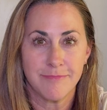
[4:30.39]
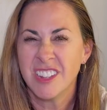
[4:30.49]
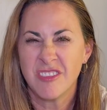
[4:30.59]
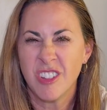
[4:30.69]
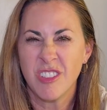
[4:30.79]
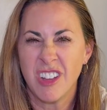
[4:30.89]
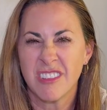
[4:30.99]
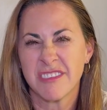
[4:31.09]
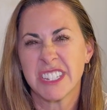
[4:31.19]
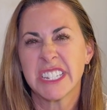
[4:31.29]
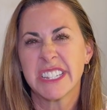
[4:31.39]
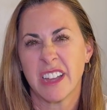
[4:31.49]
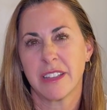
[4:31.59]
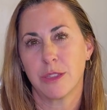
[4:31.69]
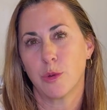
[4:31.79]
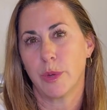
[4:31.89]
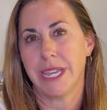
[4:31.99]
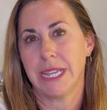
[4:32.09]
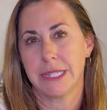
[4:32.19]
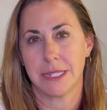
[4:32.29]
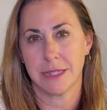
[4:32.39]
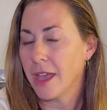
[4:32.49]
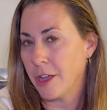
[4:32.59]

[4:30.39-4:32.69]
You're no longer stuck in the weeds.